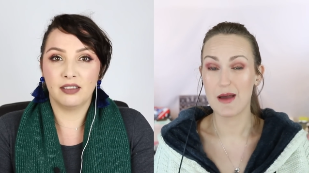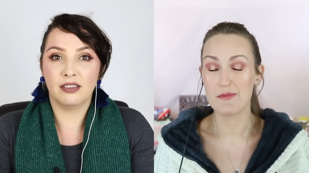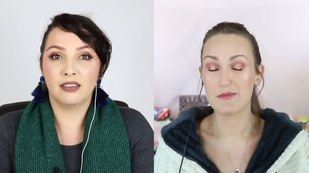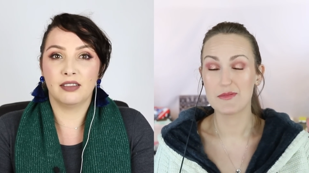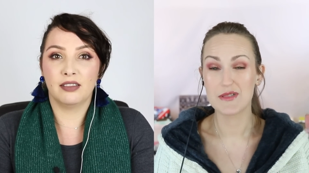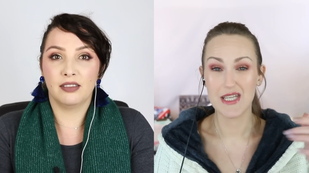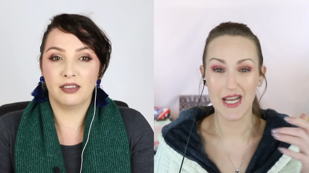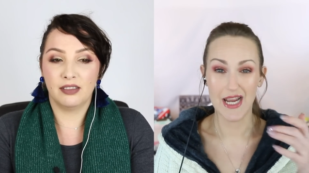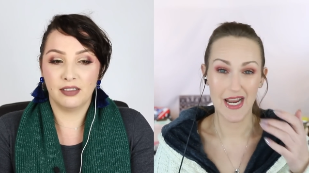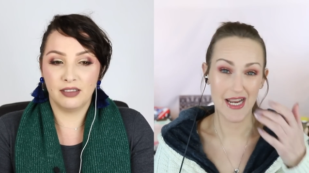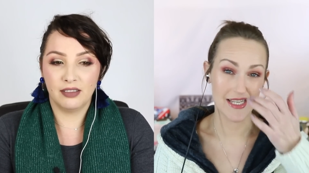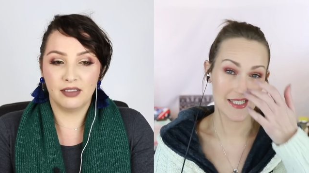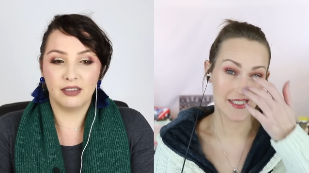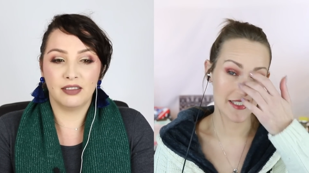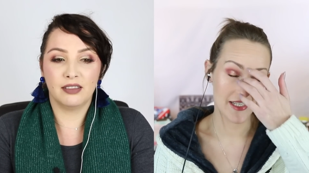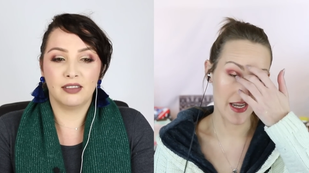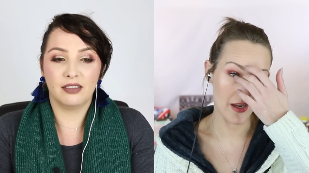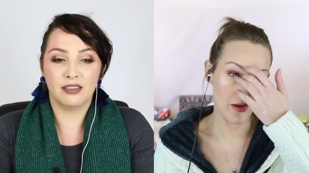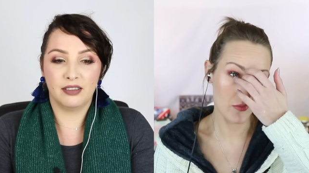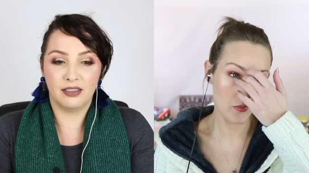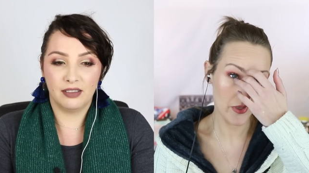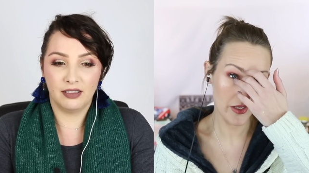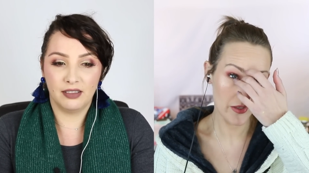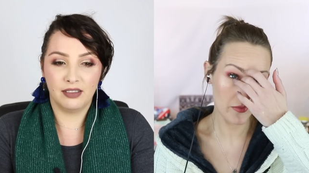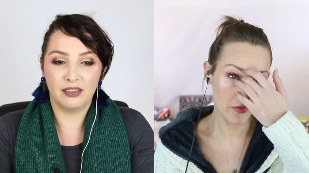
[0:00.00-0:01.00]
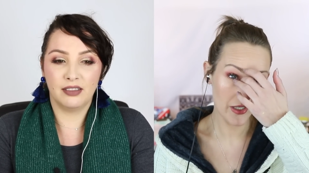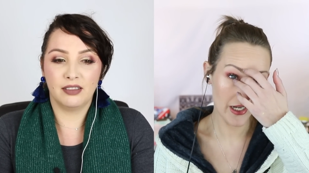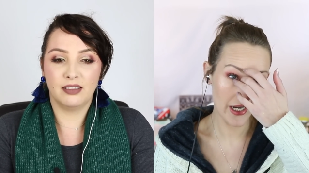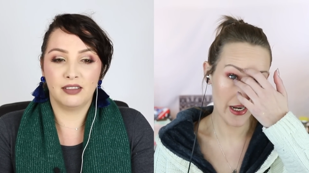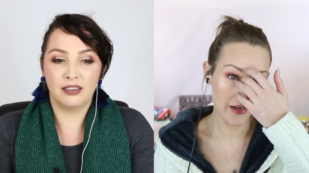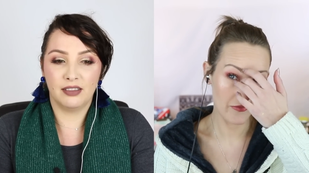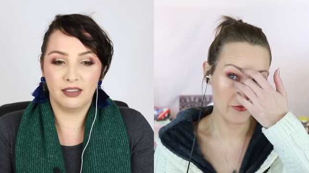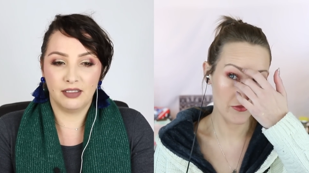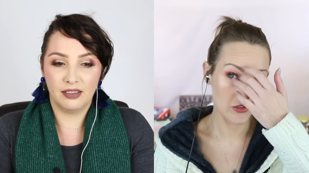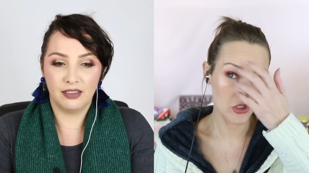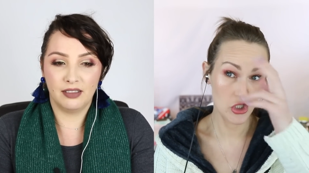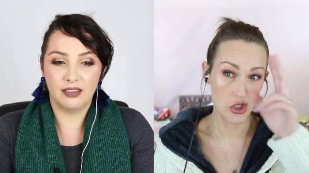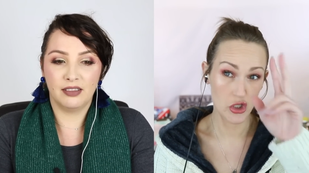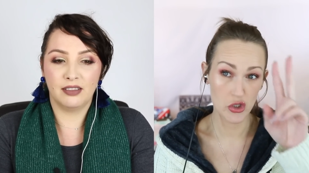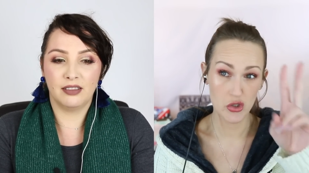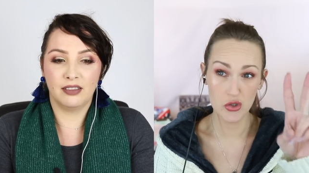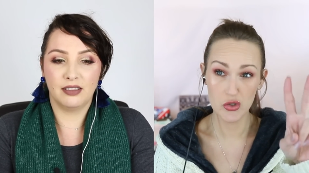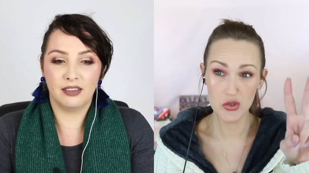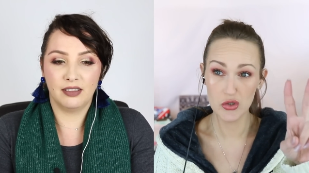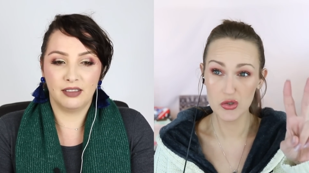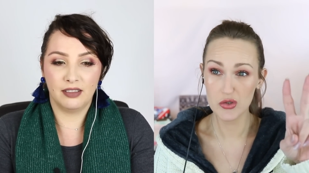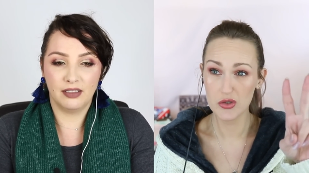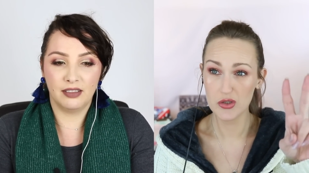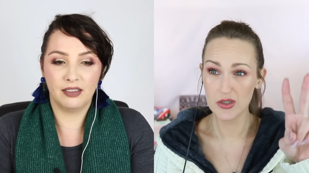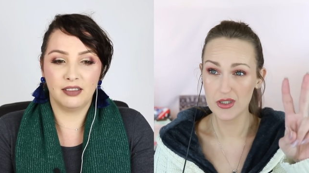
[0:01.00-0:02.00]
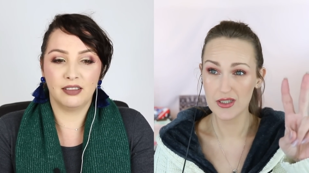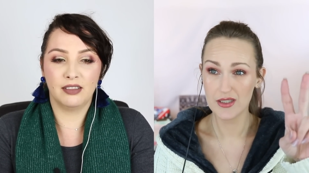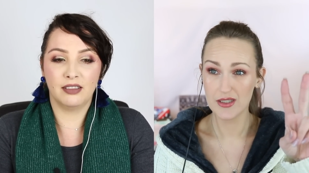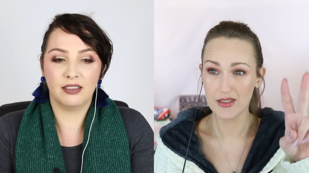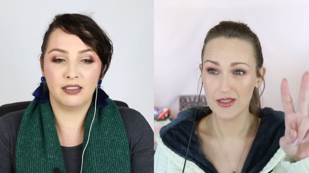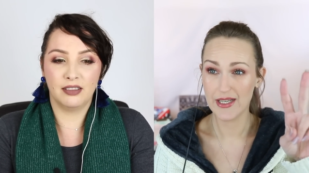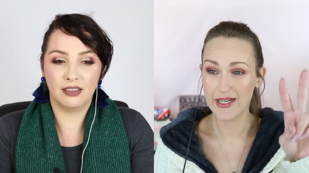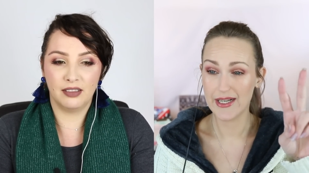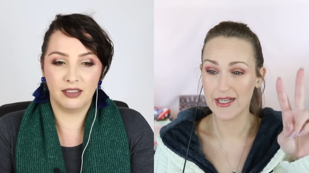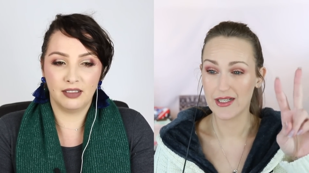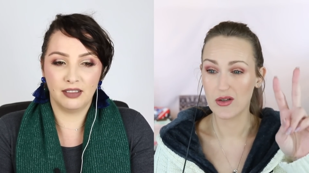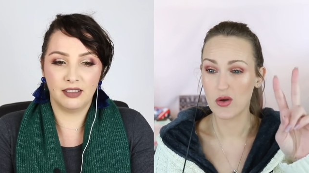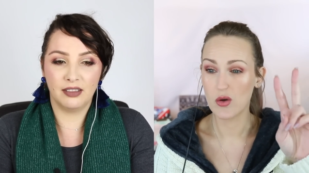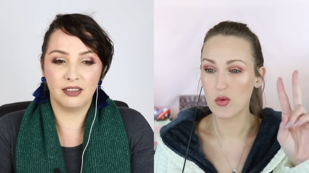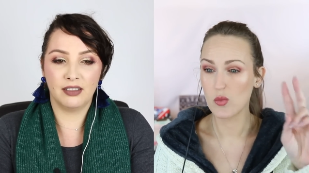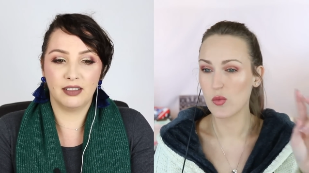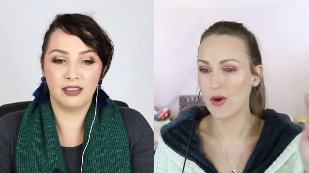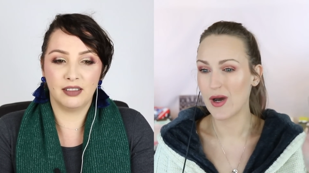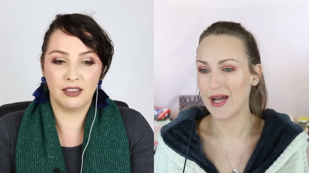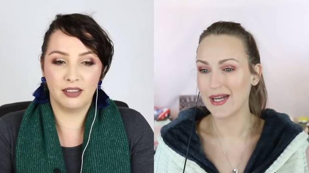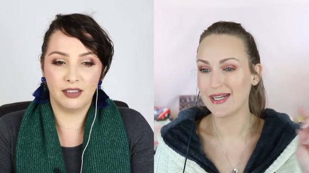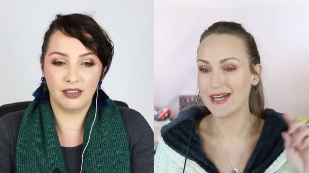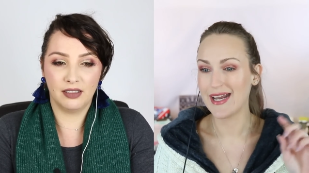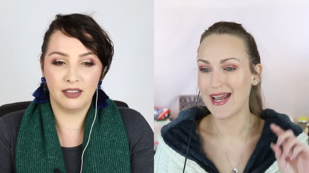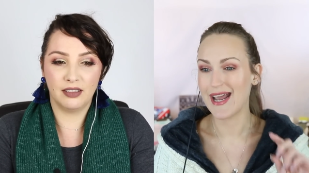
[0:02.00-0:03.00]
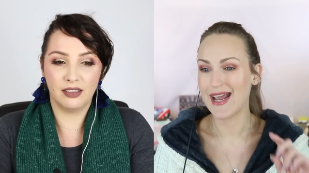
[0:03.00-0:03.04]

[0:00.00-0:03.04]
Speaker 1: updates, and we would have two like one